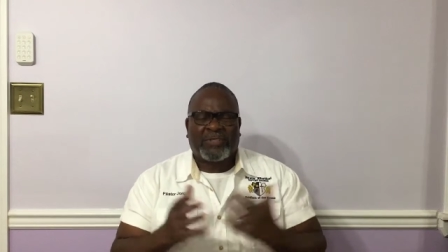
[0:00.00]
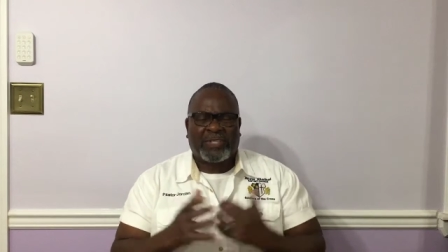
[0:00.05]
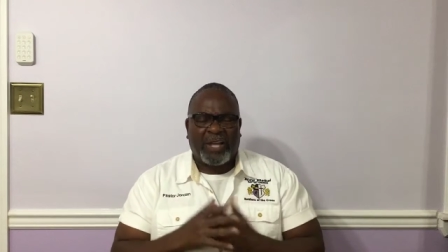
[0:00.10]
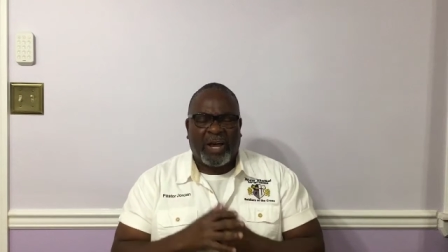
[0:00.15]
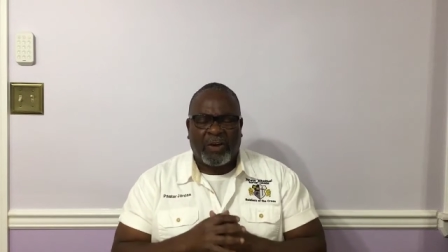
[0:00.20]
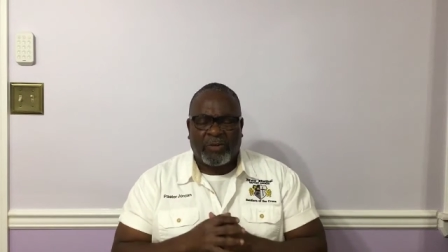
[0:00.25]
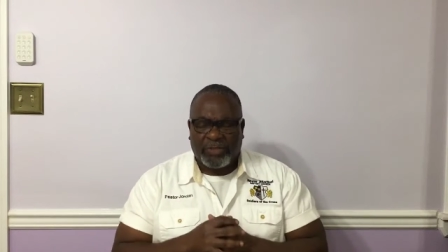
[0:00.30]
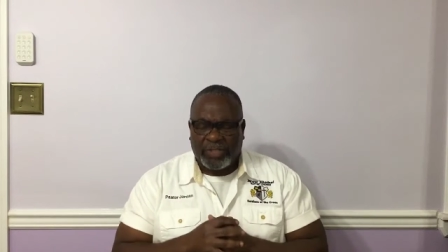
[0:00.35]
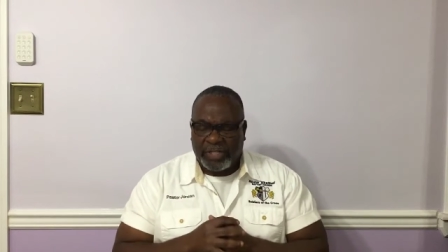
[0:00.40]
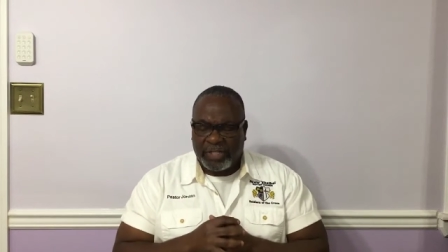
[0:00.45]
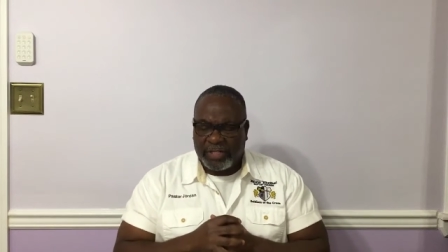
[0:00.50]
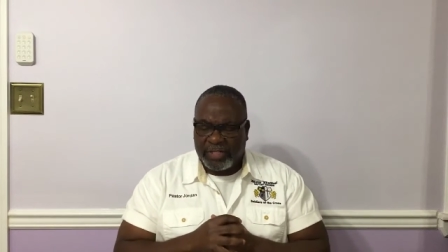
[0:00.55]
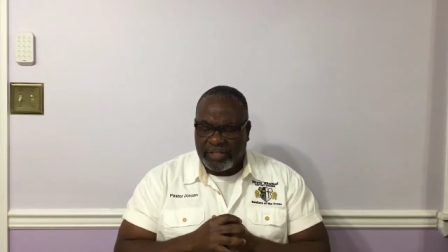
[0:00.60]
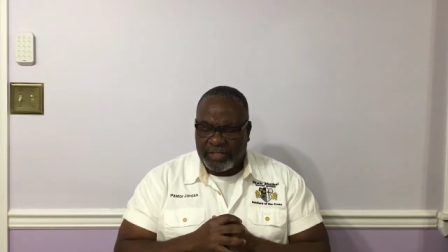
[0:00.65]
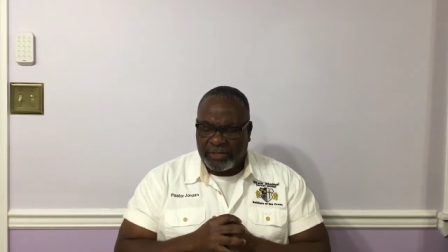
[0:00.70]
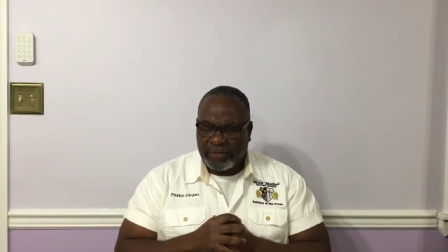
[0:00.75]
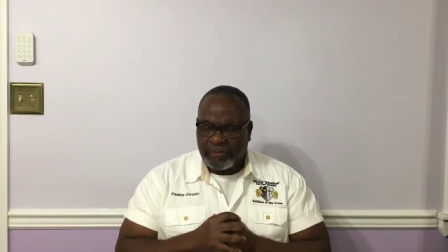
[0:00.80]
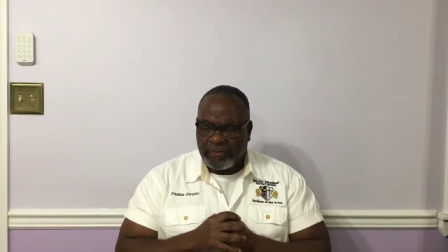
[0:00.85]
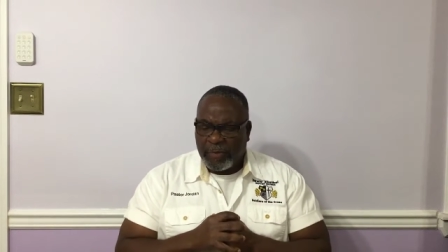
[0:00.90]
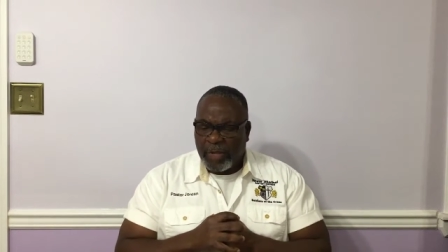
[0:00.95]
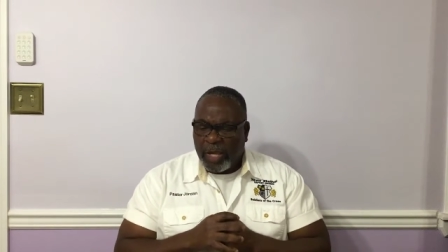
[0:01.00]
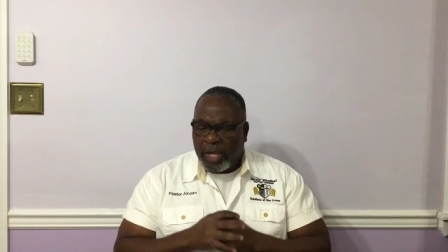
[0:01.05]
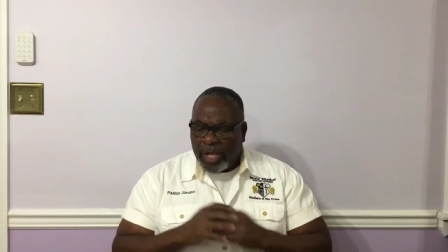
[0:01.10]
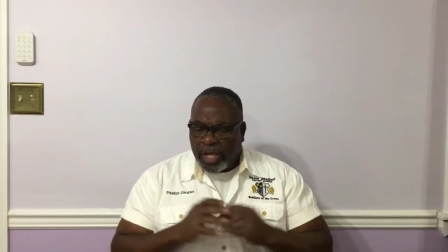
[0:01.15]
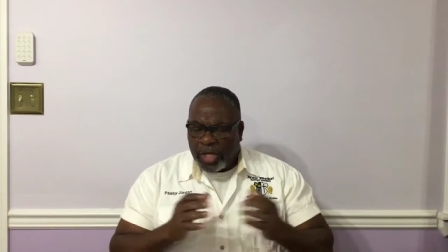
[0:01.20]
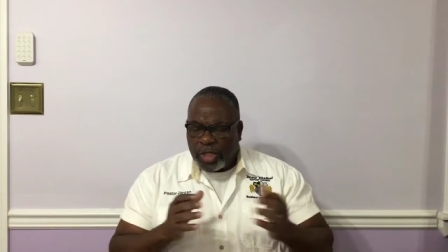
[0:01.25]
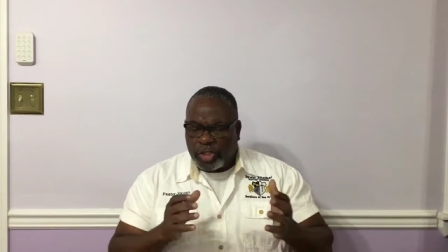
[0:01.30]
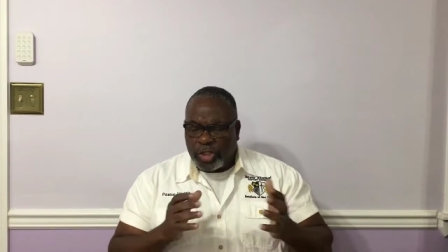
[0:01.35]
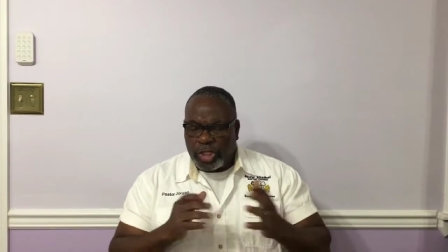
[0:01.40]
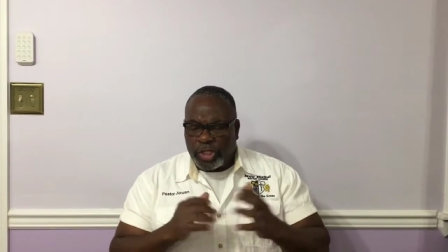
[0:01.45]
sawdust
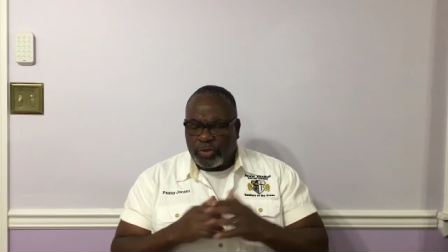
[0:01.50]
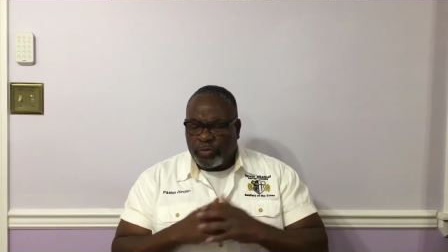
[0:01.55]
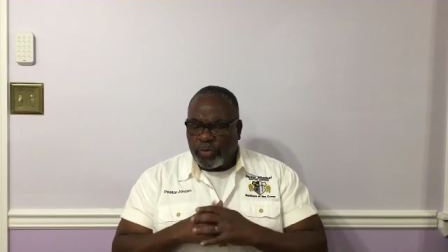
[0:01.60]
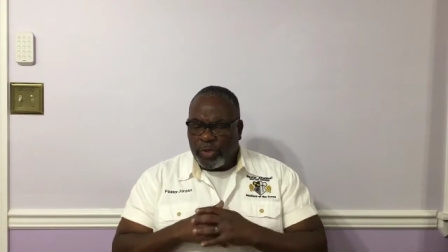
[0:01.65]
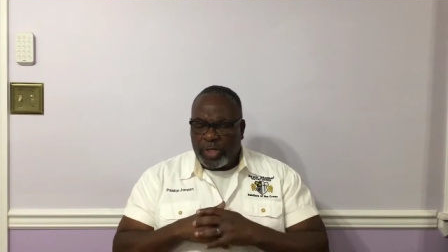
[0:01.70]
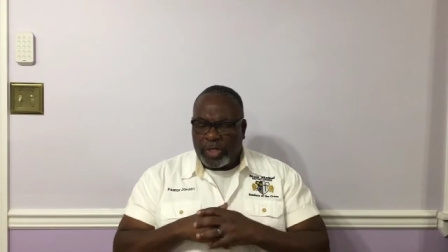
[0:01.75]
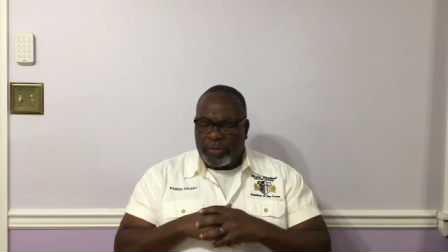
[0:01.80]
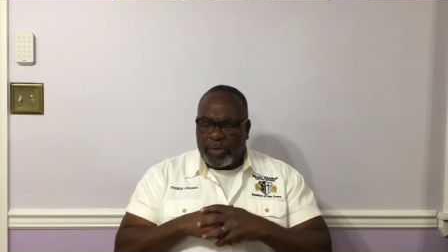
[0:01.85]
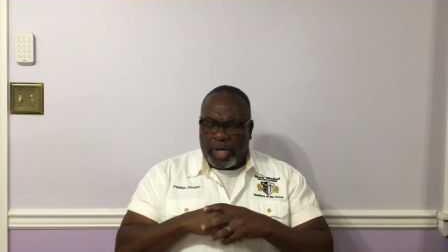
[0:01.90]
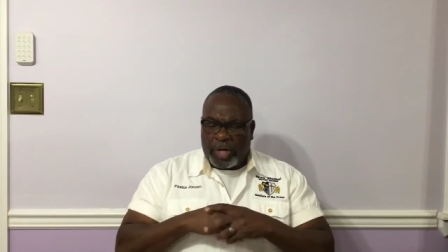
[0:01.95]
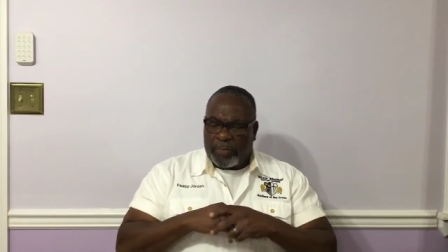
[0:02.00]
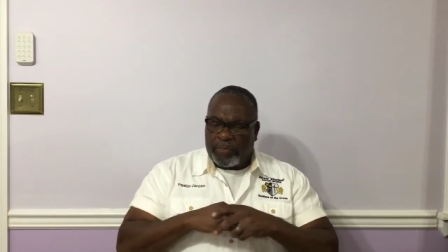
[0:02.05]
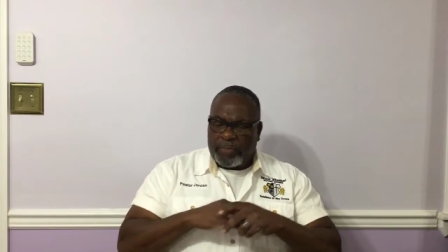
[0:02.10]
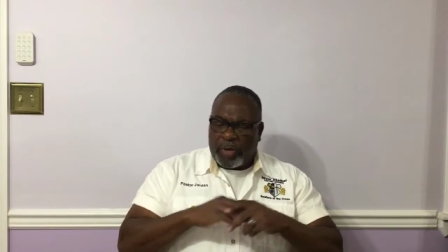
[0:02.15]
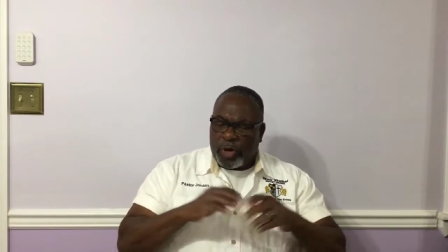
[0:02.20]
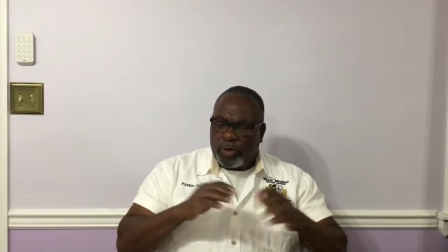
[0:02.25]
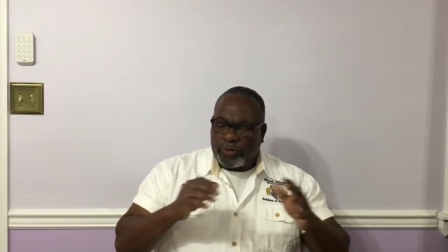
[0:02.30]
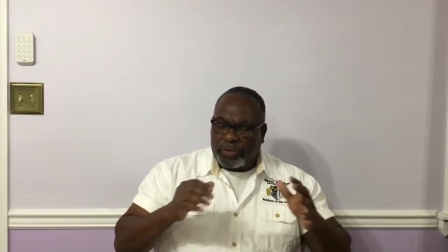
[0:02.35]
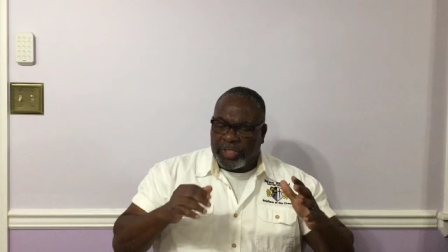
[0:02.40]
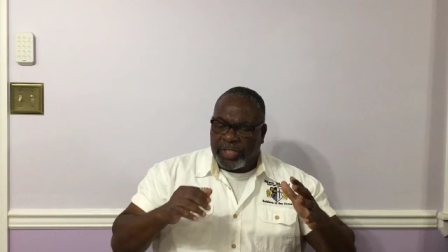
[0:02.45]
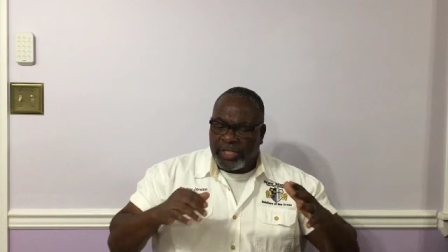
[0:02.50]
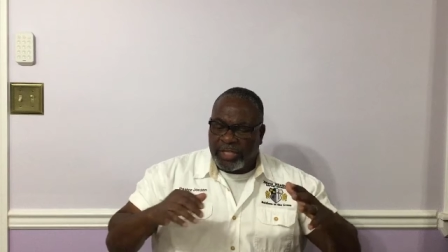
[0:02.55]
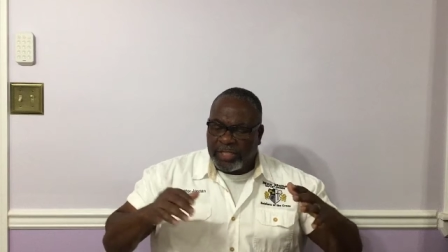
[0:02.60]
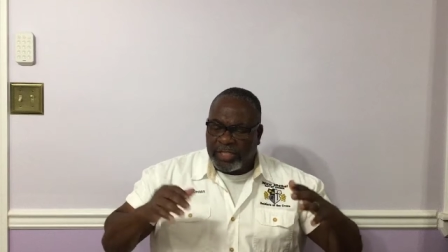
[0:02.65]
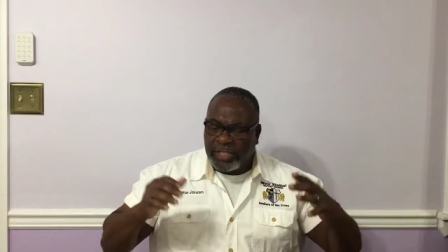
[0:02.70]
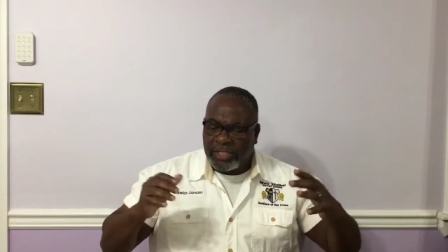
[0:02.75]
is, is what a mote is.